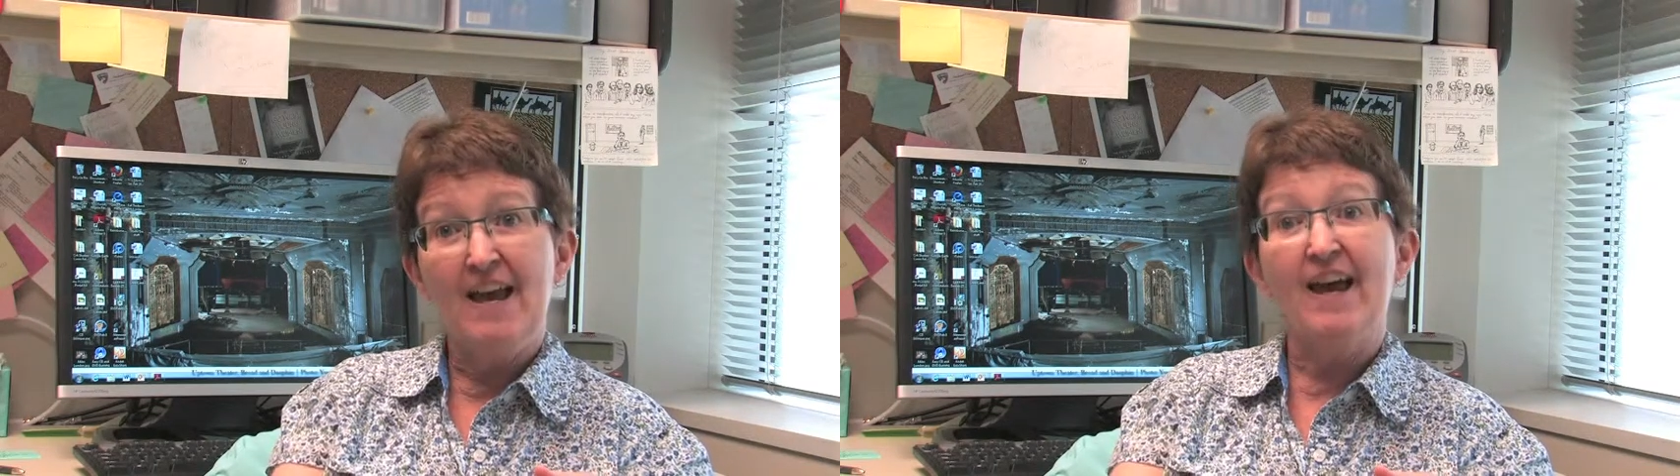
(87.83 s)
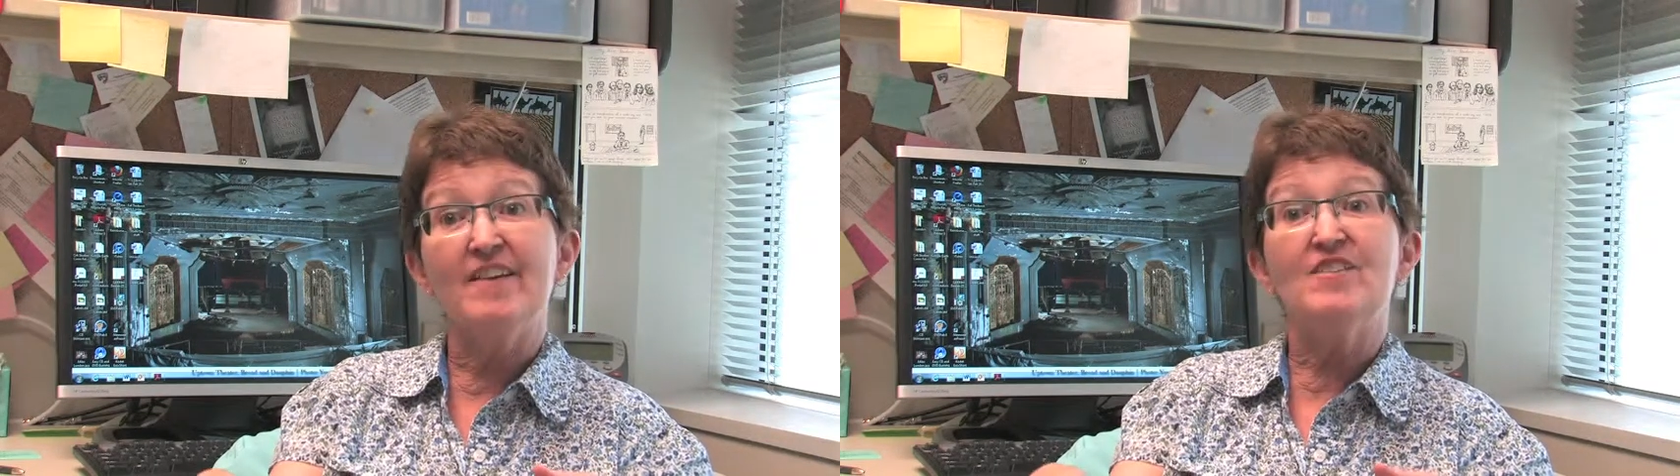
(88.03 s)

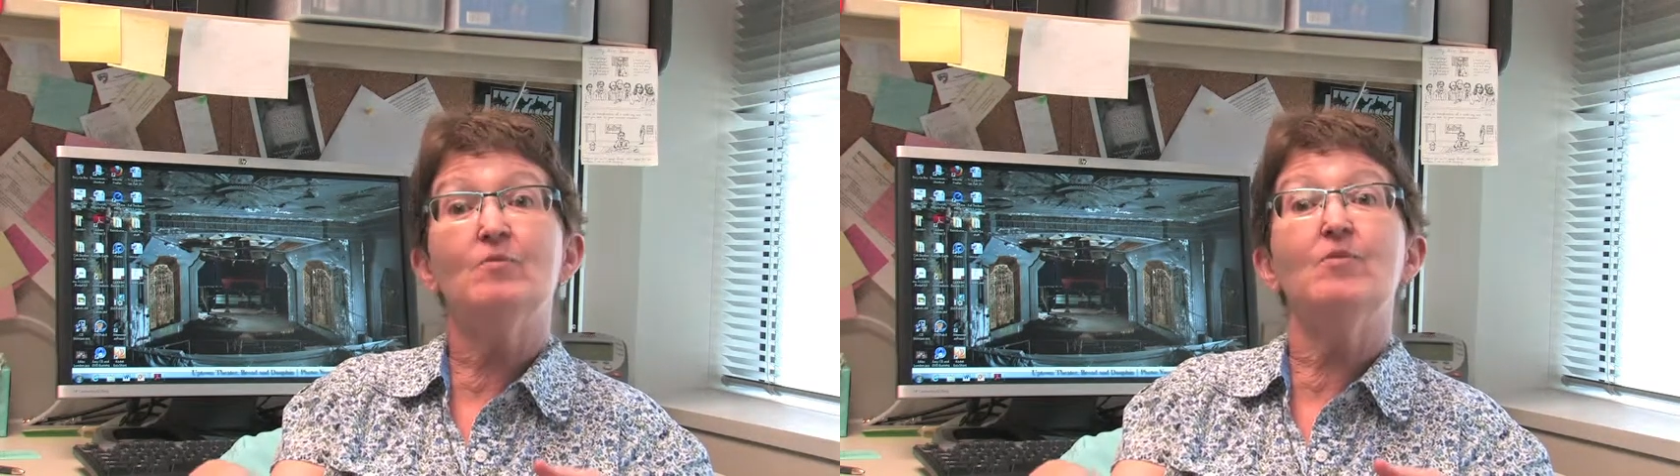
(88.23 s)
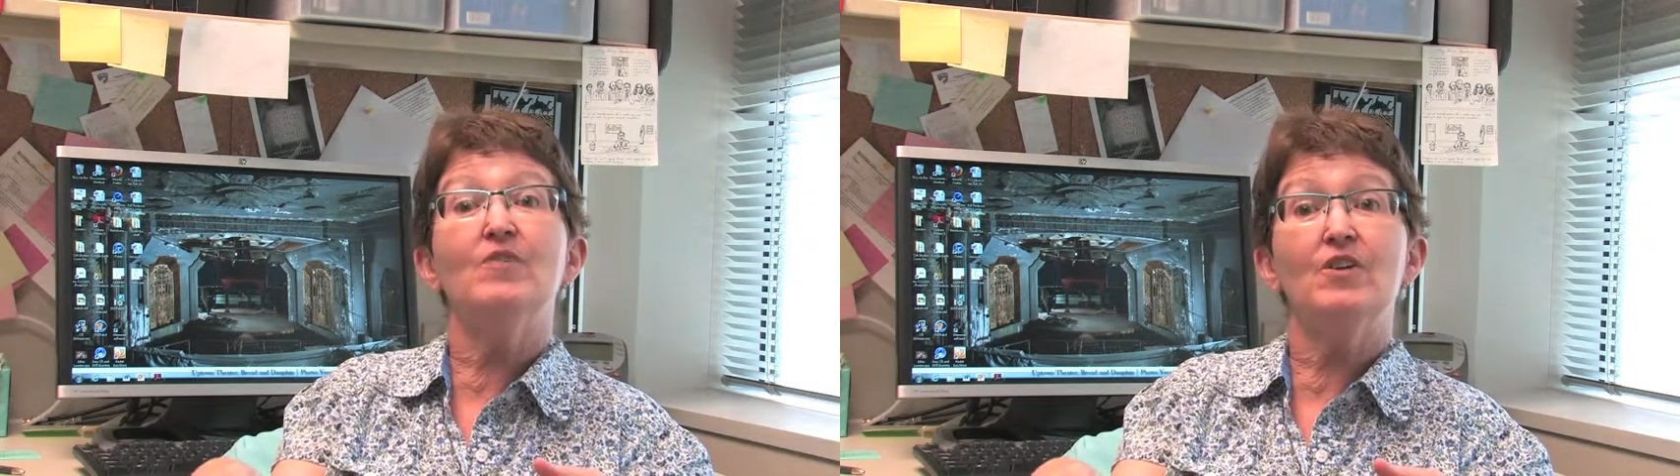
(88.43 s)
as the
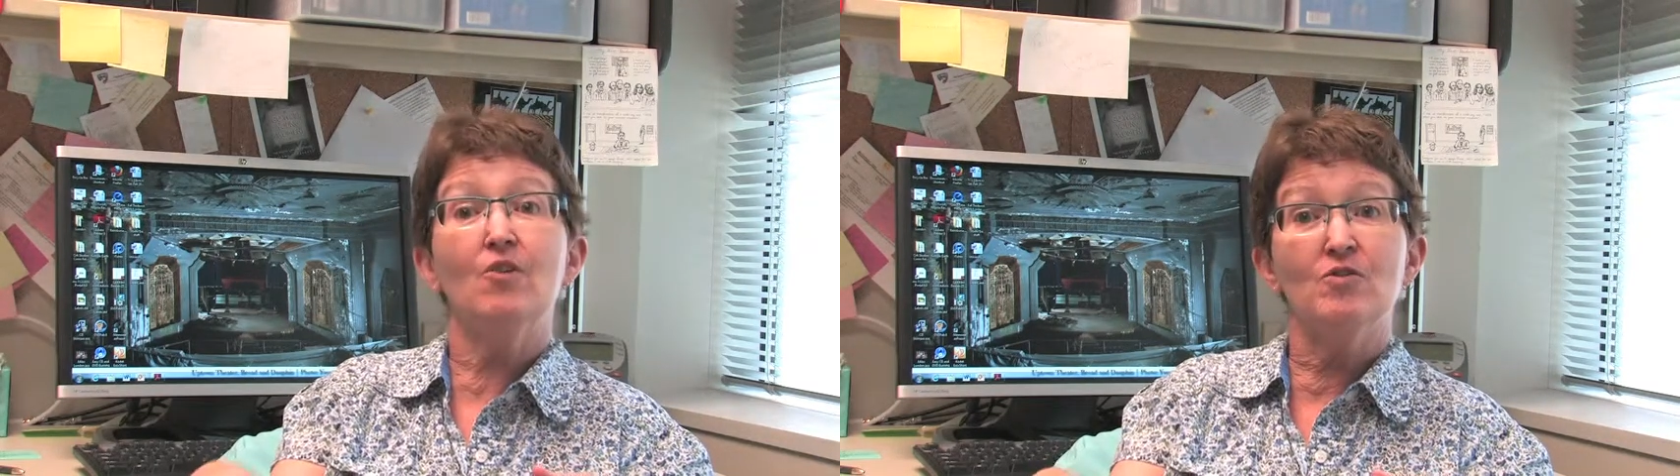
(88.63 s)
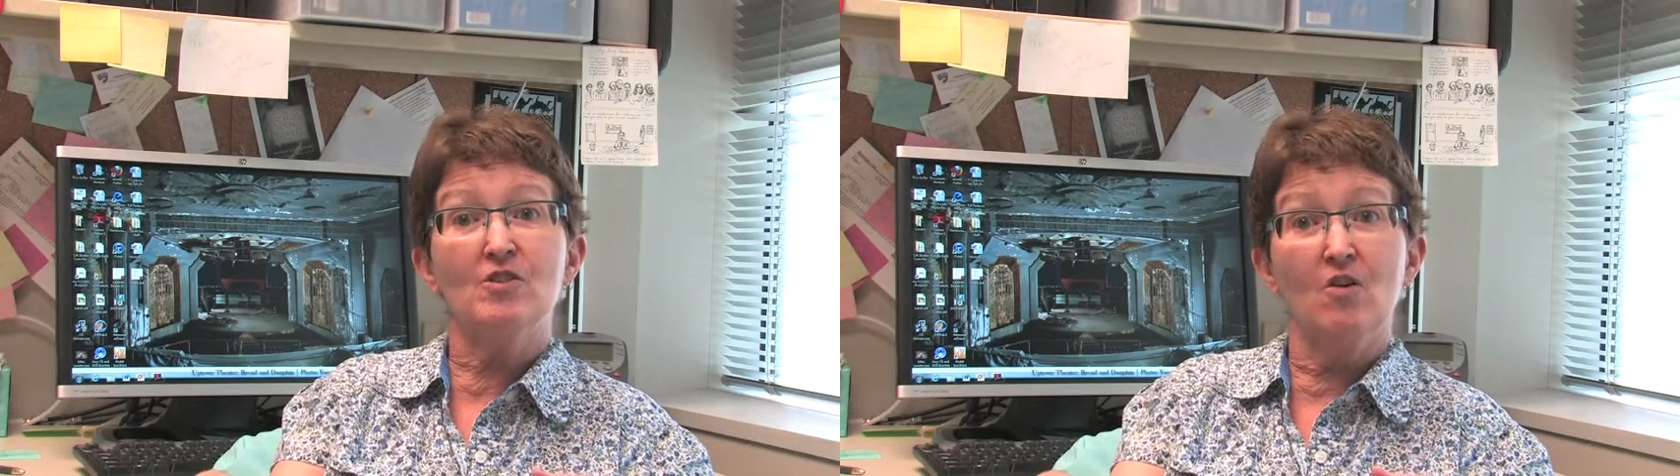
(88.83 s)
movie
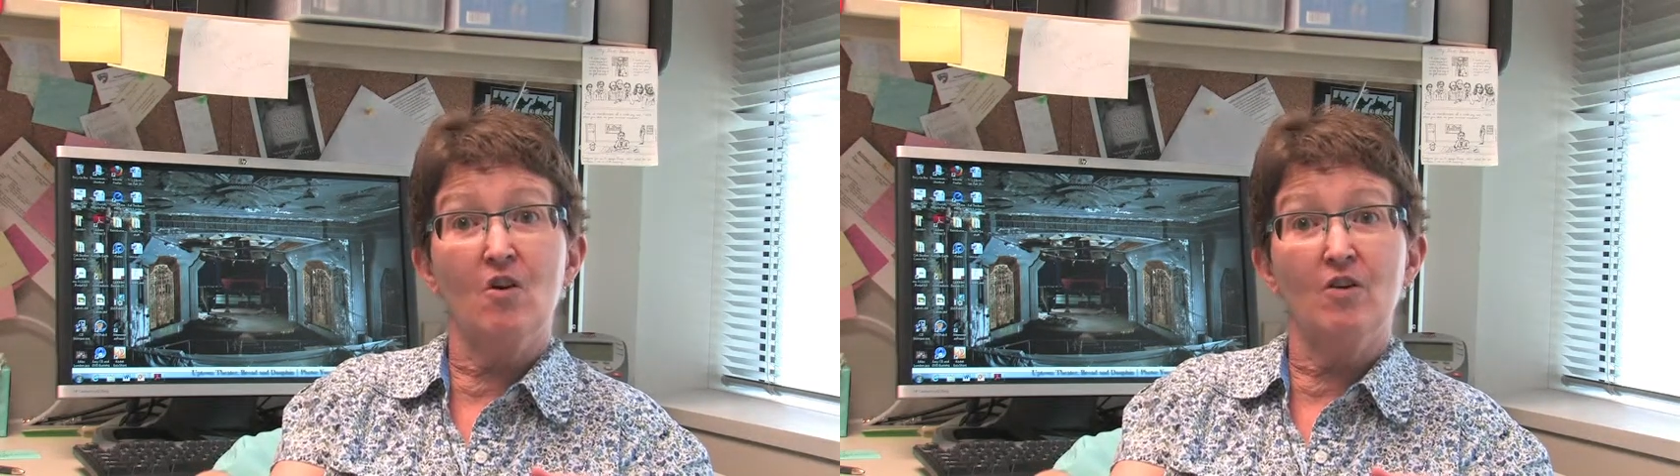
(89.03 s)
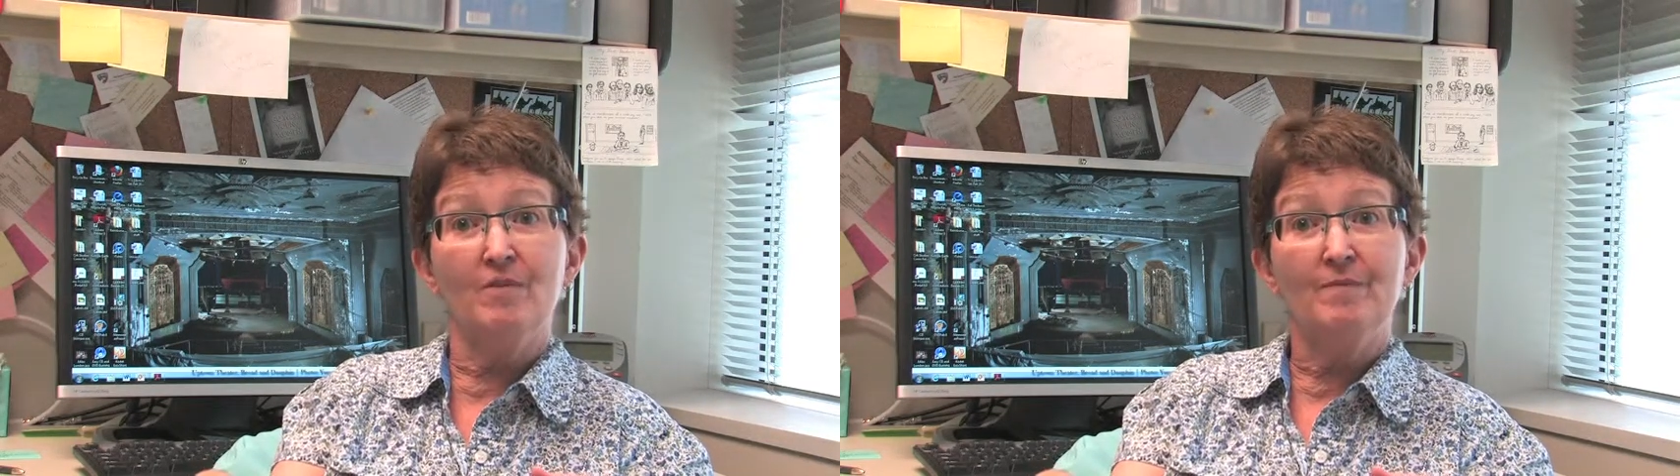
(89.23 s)
goes along,